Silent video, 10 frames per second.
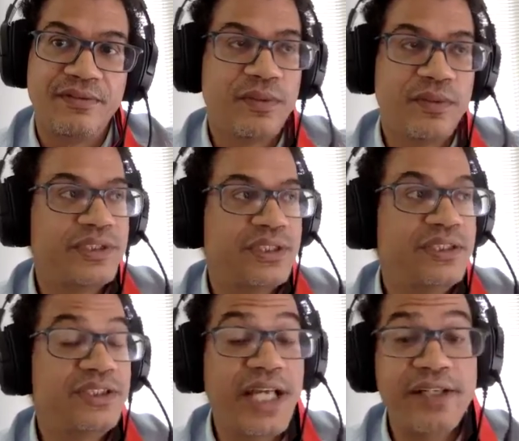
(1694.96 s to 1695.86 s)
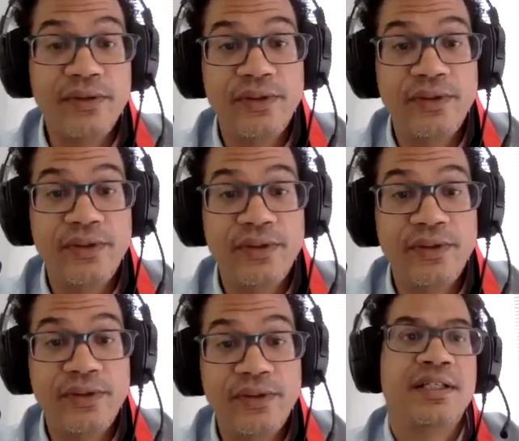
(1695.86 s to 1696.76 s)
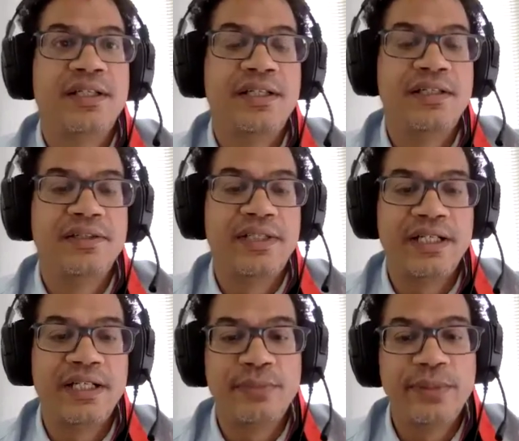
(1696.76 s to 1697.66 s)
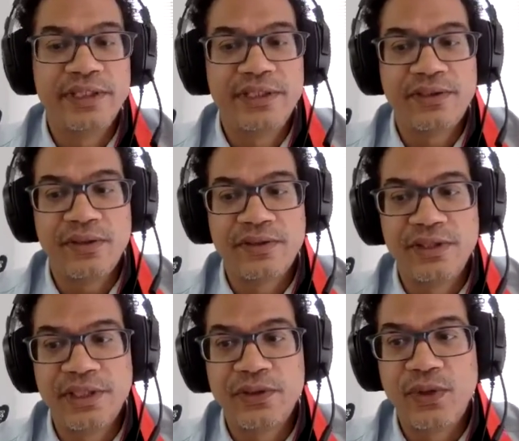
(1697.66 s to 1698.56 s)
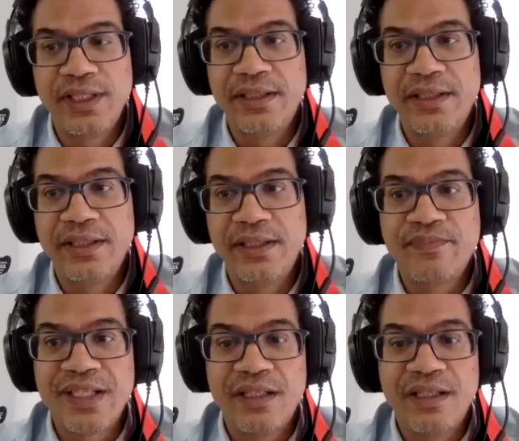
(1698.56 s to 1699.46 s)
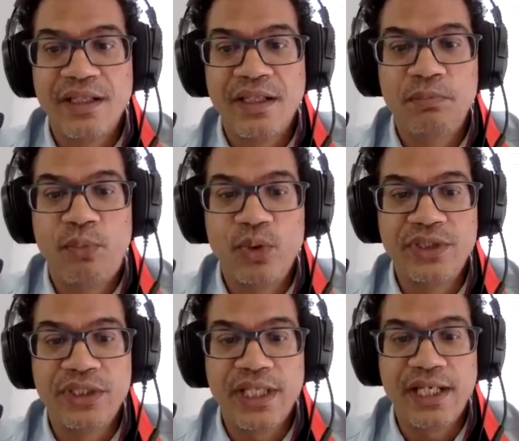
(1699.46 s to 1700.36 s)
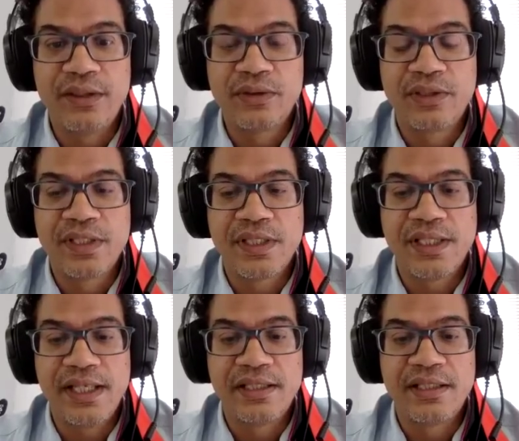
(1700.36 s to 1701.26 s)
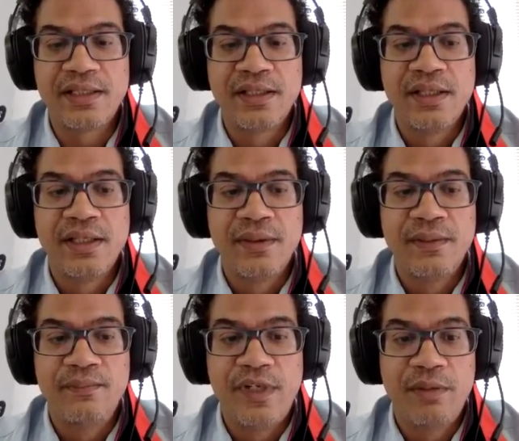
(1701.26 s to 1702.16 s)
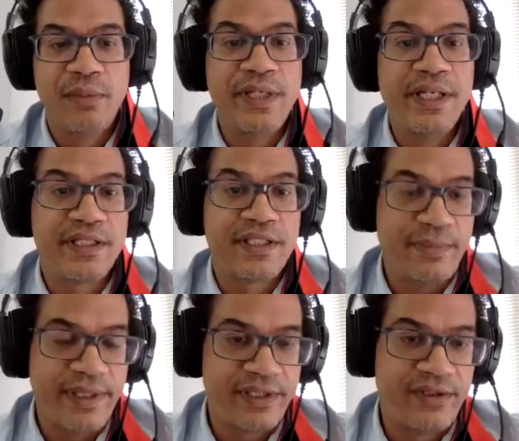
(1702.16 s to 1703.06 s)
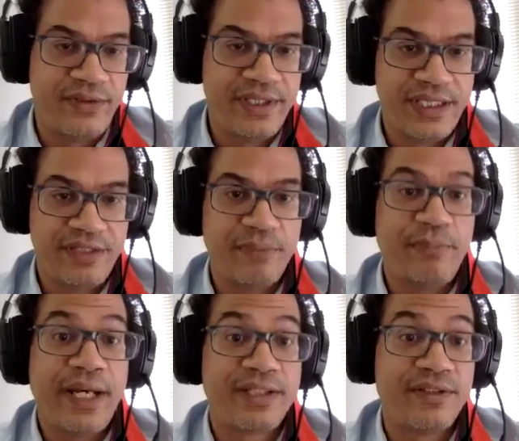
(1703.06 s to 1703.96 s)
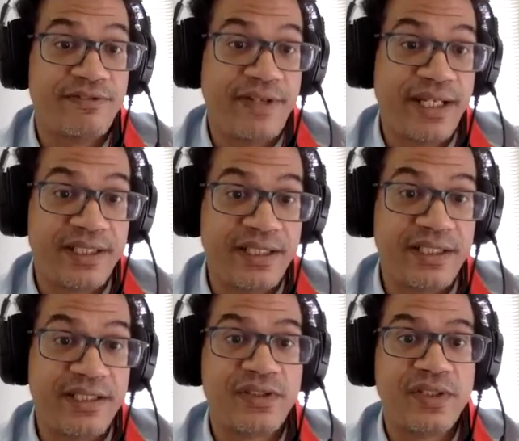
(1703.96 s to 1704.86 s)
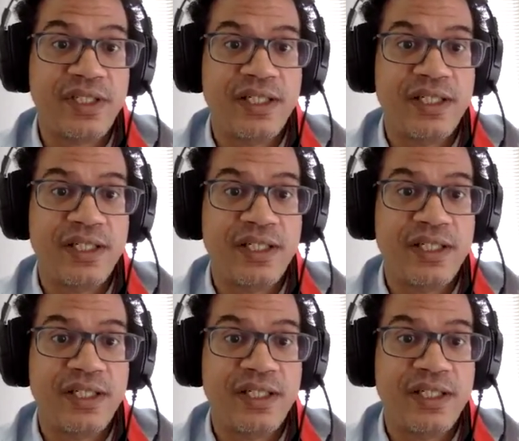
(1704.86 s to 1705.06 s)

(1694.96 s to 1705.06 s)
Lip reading: when was it, in January, the health minister, Dr. Shangula, pointed out that Namibia expects to receive a batch of vaccines